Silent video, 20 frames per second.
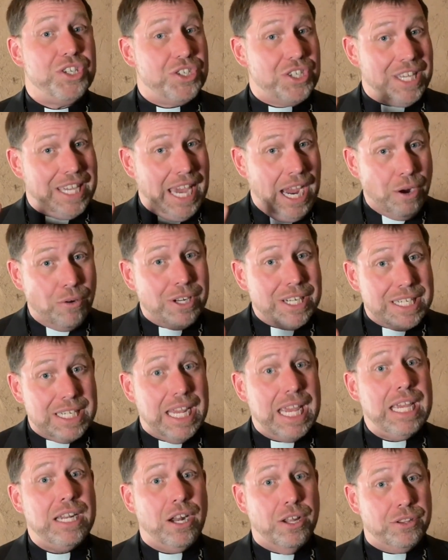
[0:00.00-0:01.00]
is
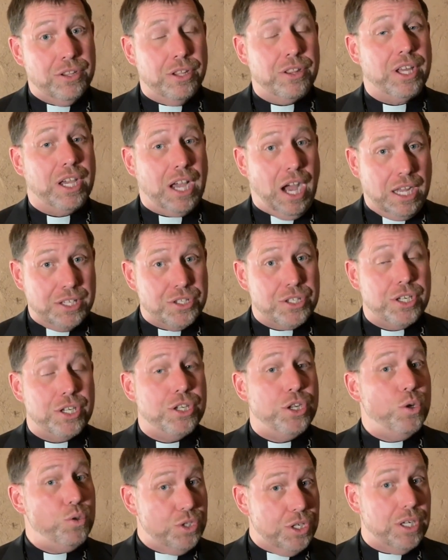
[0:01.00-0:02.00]
guaranteed under the
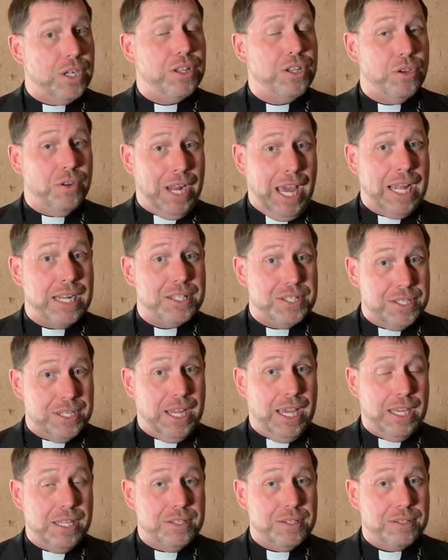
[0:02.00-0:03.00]
Constitution of the United
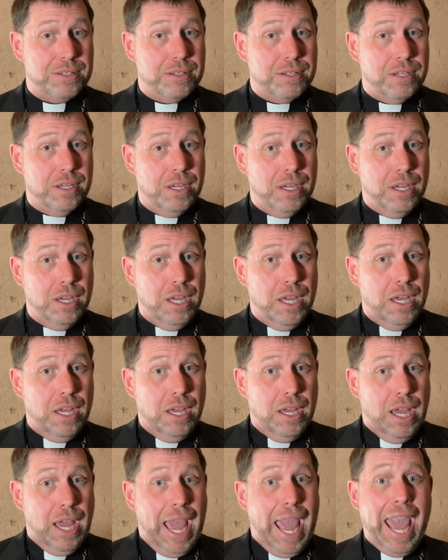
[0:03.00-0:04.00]
States.
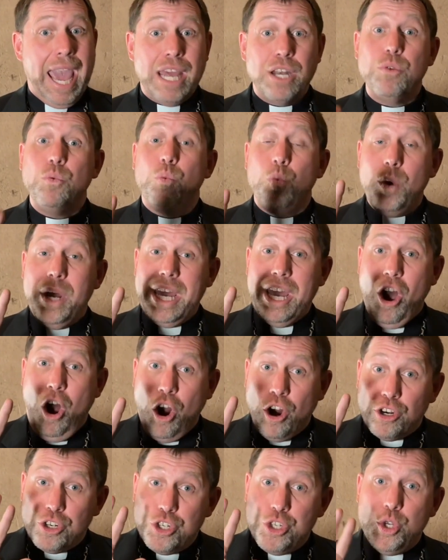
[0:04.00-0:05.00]
And we
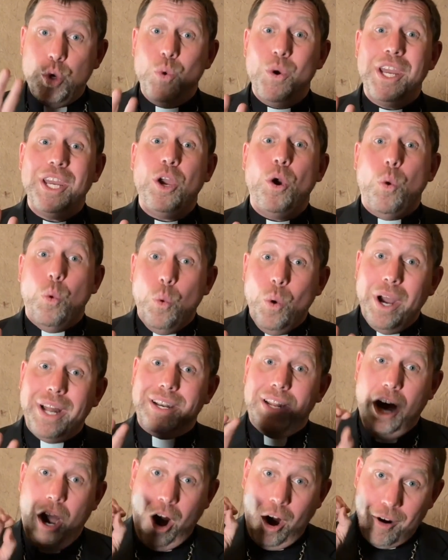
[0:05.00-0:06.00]
are doing
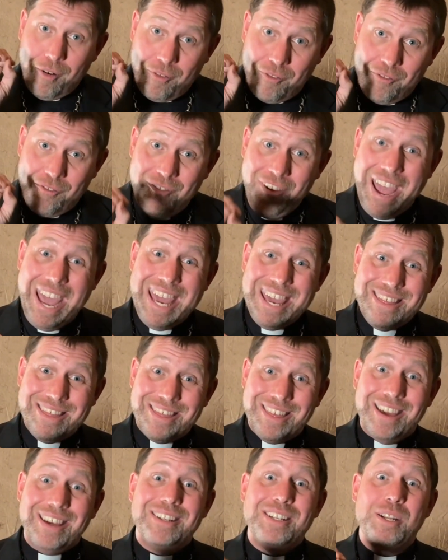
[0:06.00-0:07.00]
what our faith
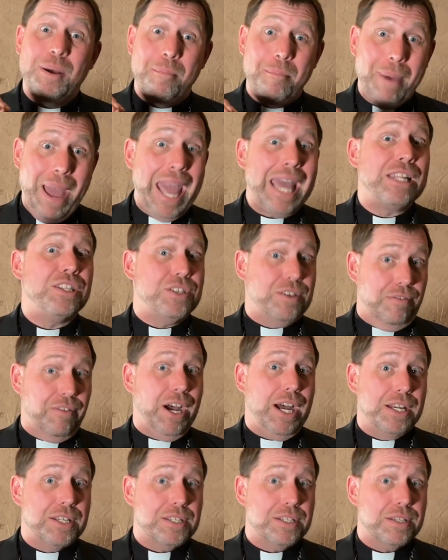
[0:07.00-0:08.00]
demands of
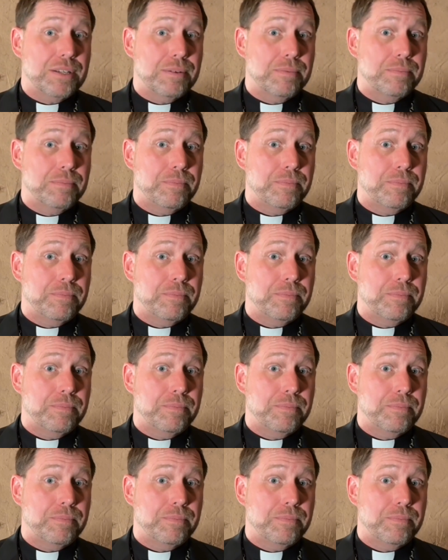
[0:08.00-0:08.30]
us,